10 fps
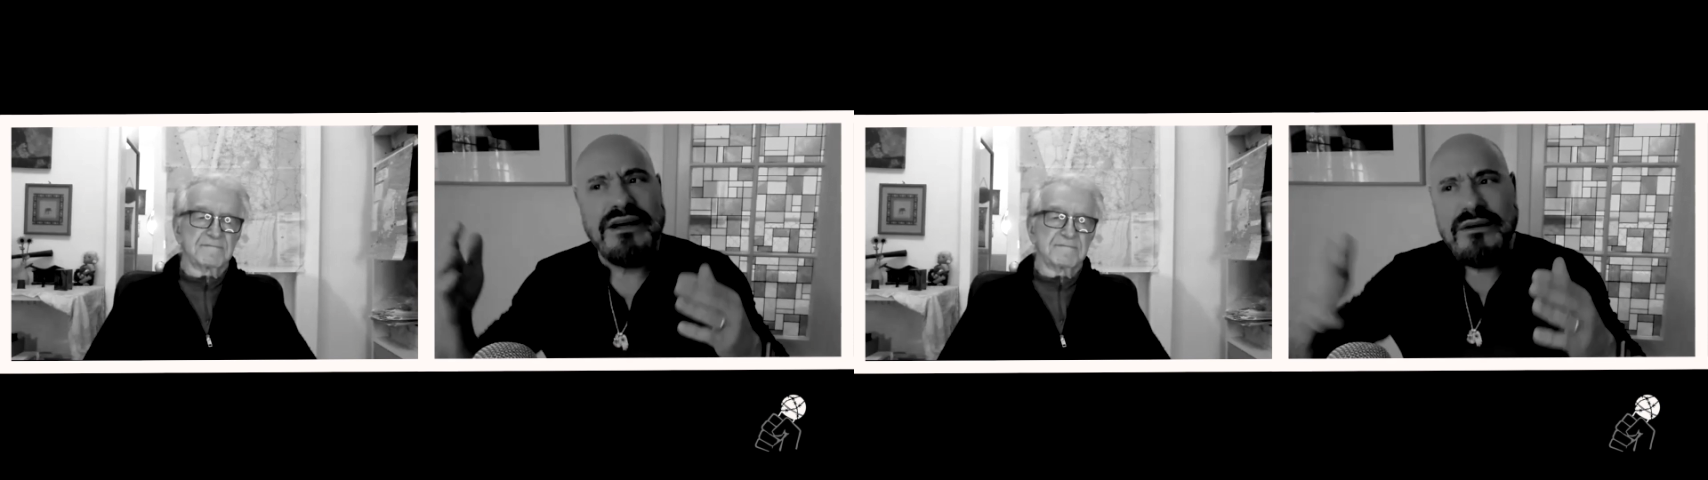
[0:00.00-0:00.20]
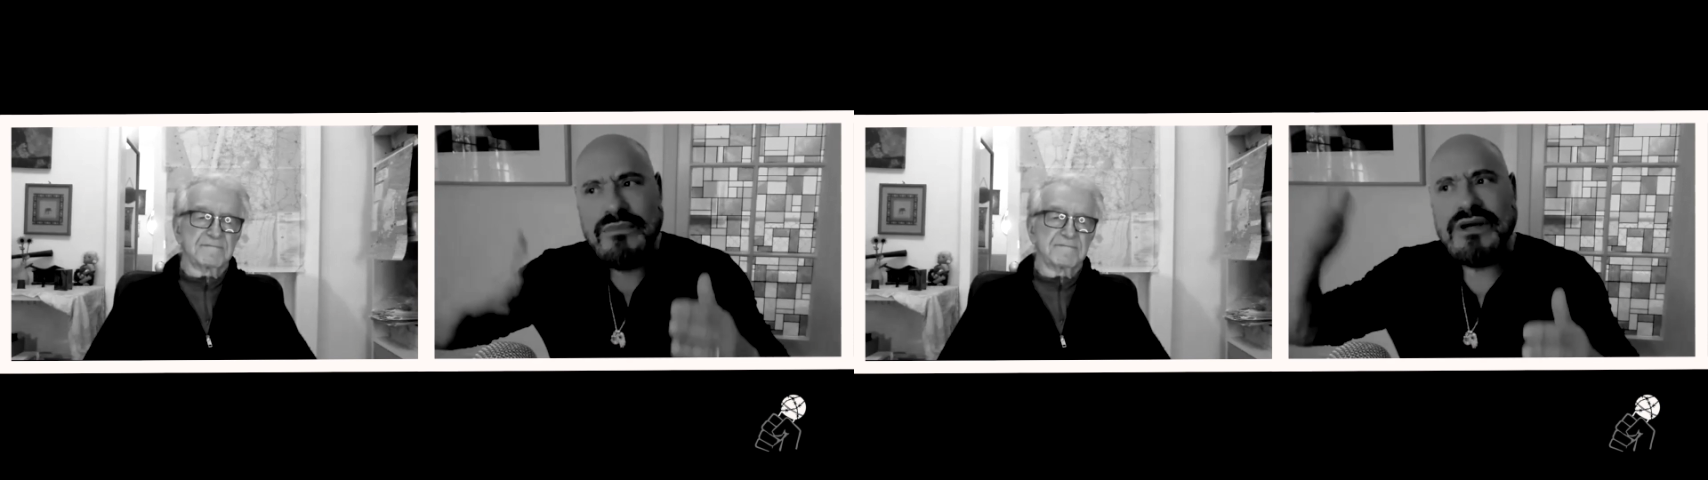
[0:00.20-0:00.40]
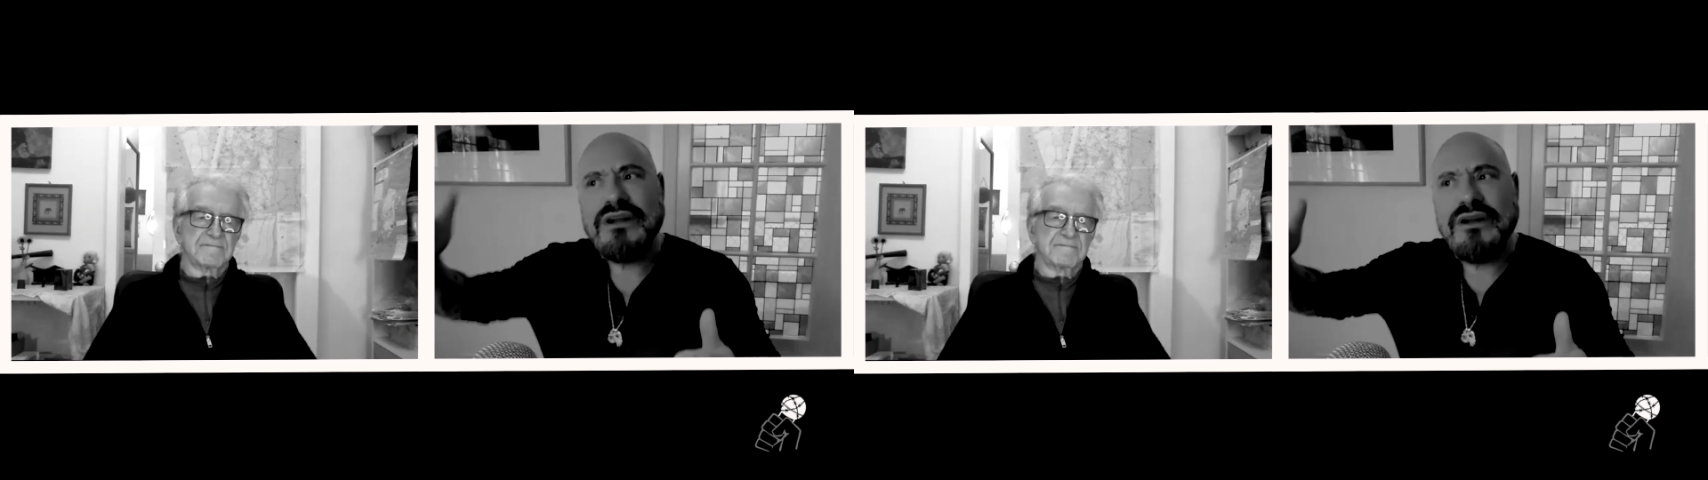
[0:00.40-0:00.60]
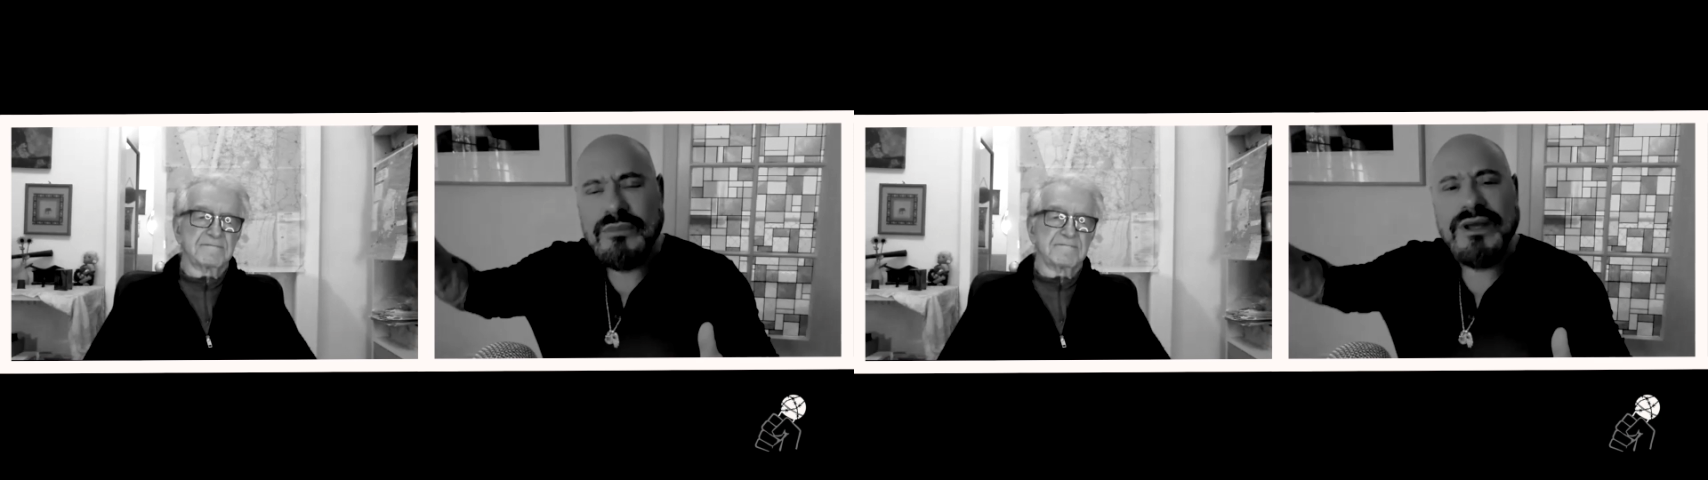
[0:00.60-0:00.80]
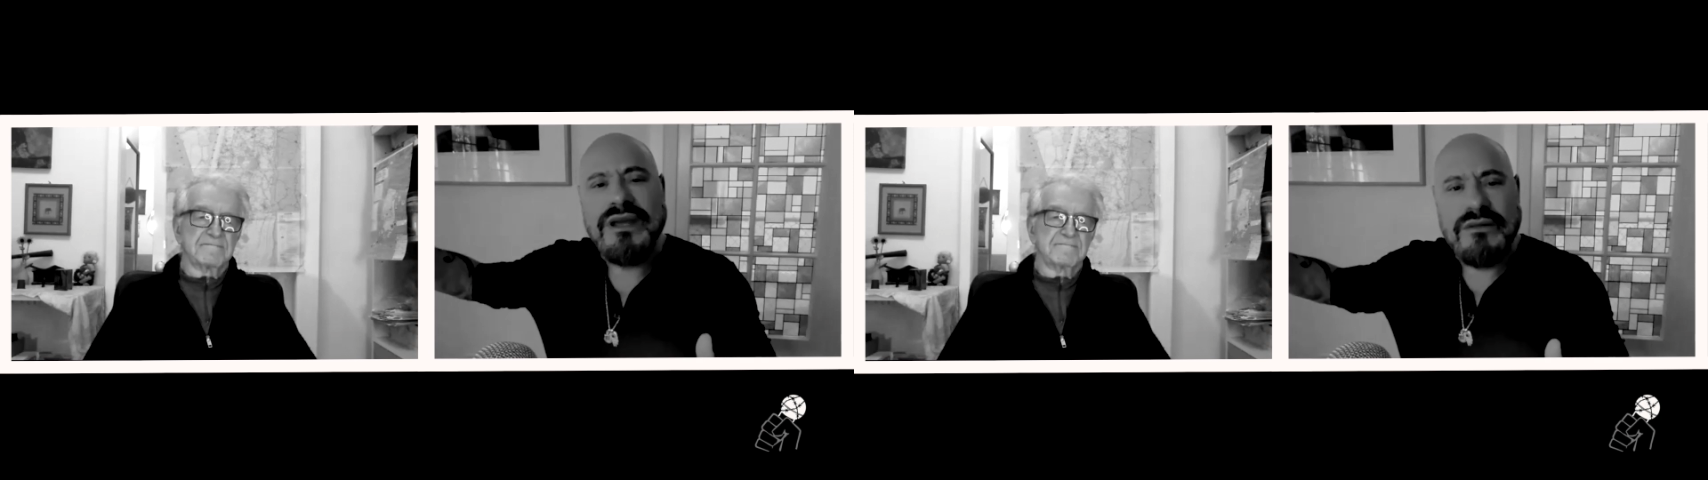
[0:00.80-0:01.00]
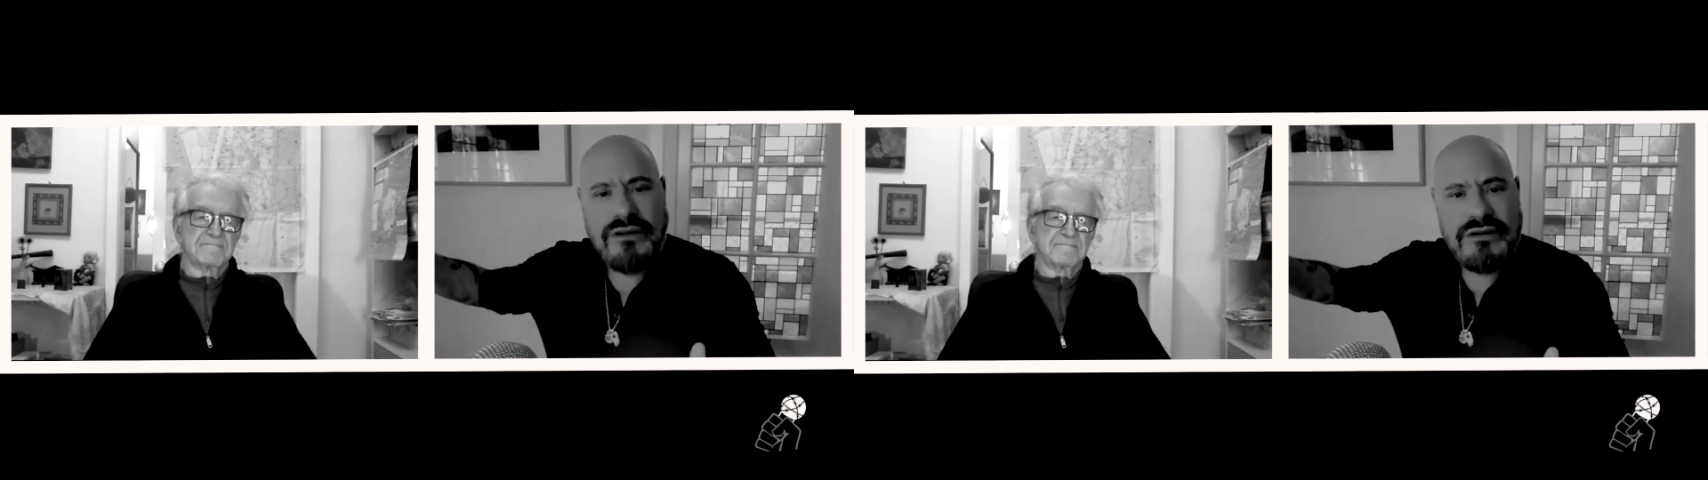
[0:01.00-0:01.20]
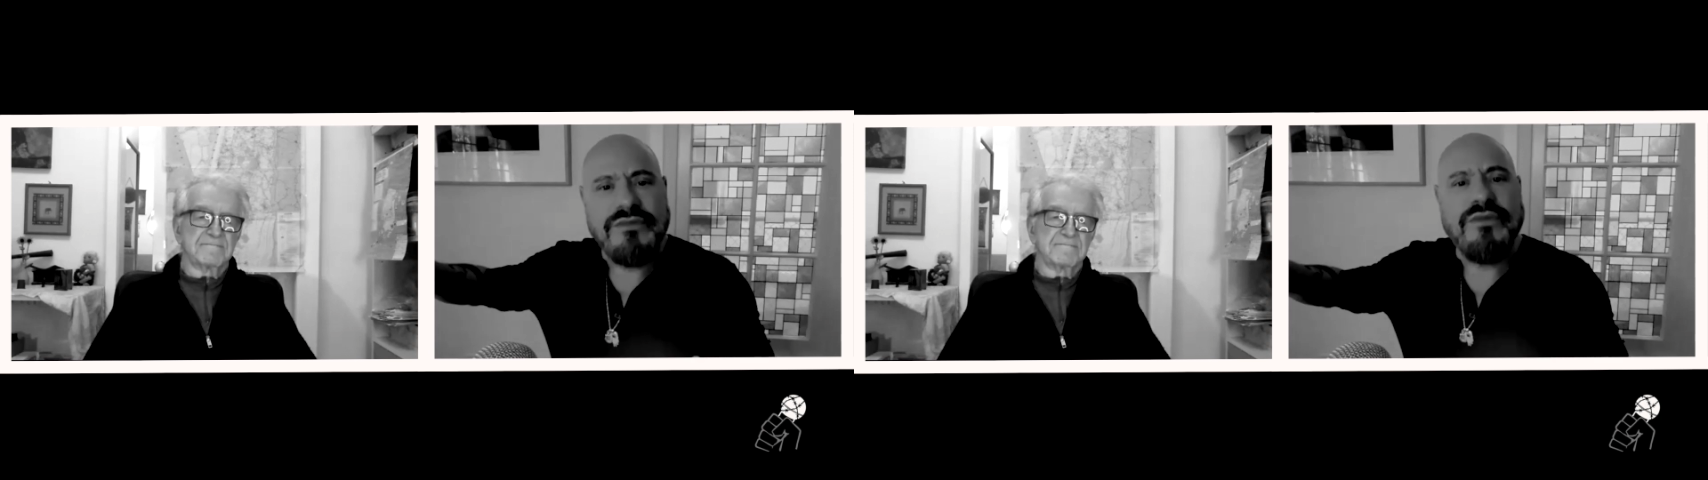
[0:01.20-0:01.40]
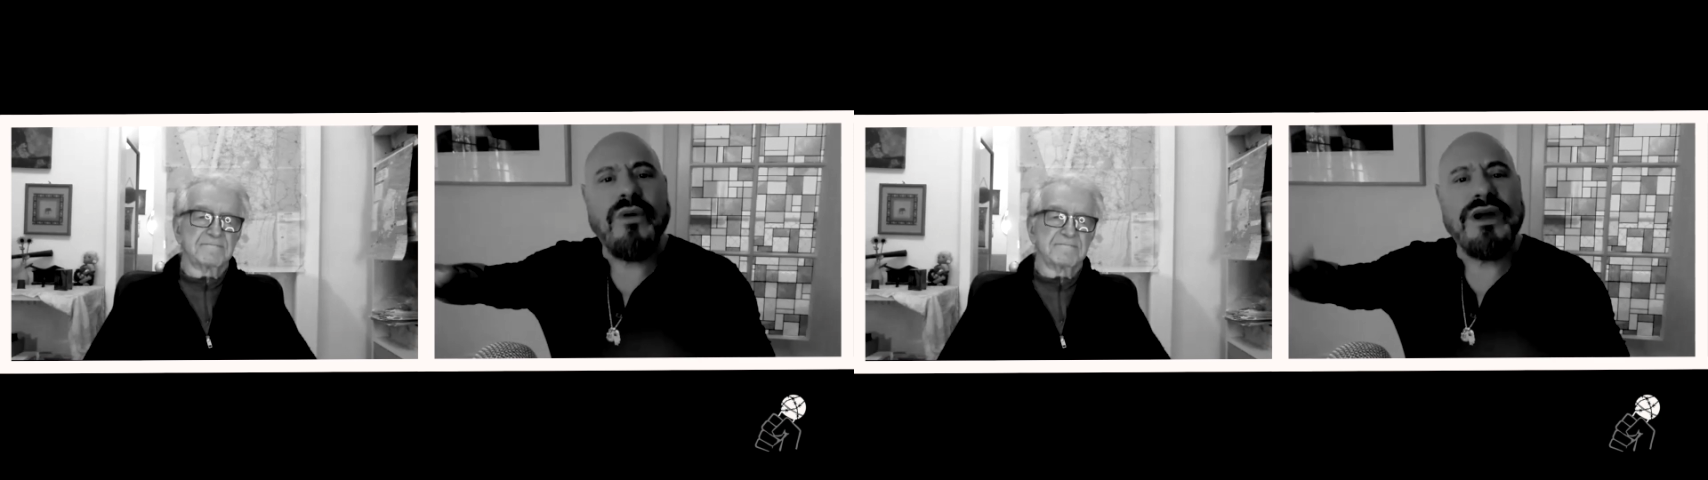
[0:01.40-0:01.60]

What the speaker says: but it'll be 4